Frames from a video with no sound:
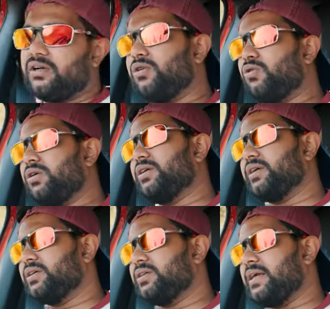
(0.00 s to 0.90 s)
it'll hold a
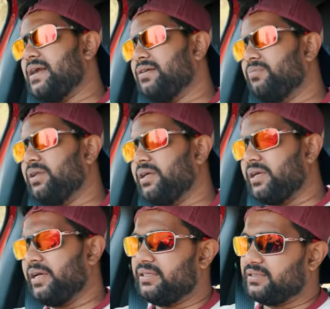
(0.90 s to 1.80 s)
gear
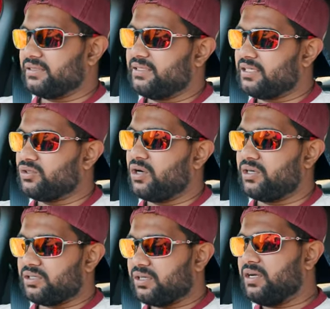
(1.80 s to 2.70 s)
randomly, it just does
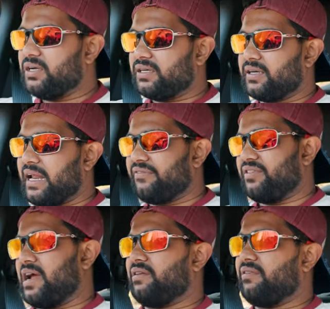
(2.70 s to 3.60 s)
not drive
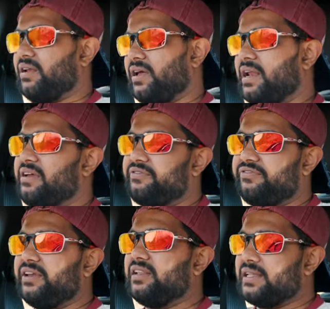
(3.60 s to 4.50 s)
that well. And I
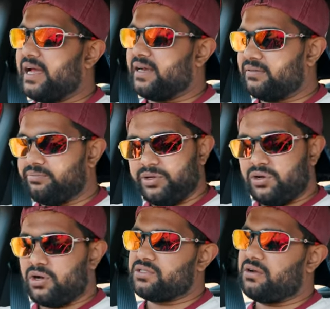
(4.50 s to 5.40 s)
feel that
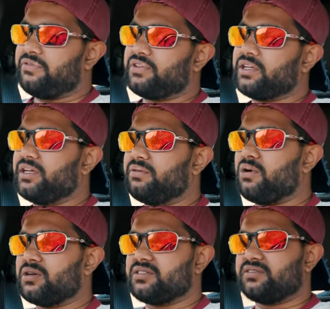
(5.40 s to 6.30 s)
because of the
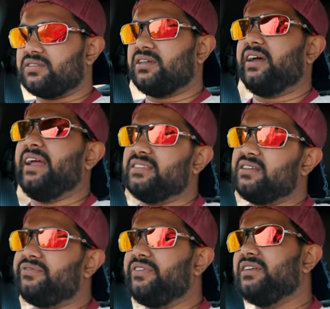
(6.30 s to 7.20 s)
gearbox, the
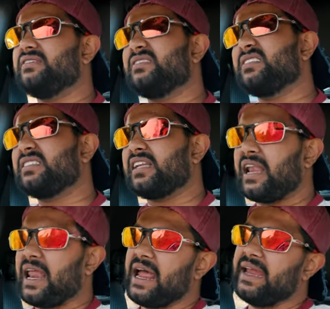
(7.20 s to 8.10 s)
engine feels
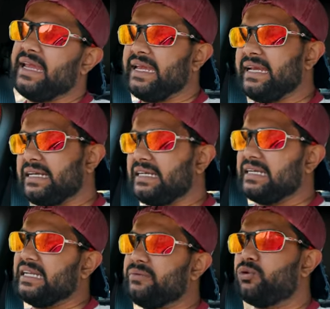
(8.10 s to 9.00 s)

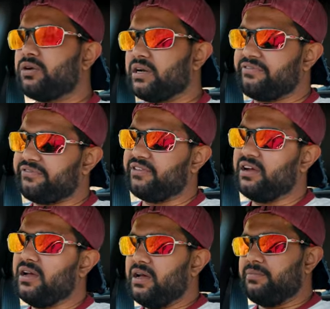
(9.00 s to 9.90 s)
slightly more rough.
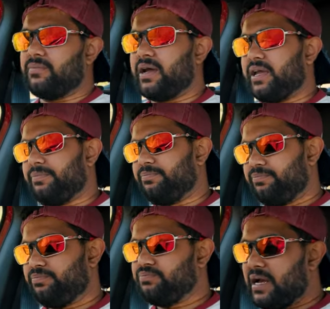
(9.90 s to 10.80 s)

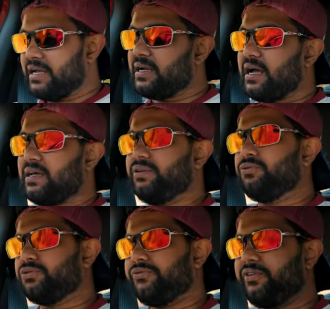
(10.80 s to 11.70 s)
My car
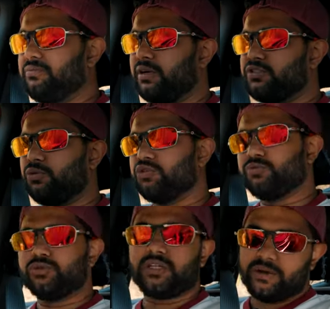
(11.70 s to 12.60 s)
used to feel much more
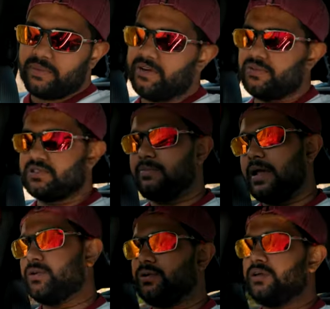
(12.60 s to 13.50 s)
smoother, and mine was a
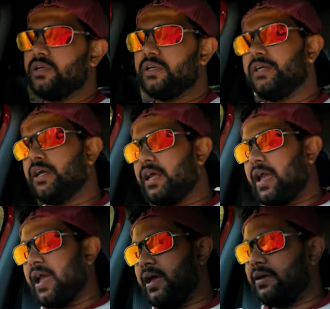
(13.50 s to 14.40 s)
manual.
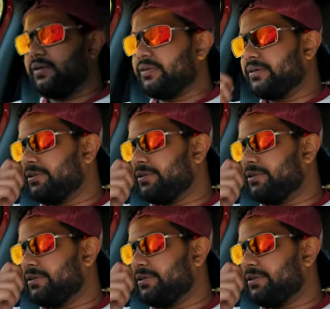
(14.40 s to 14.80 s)
And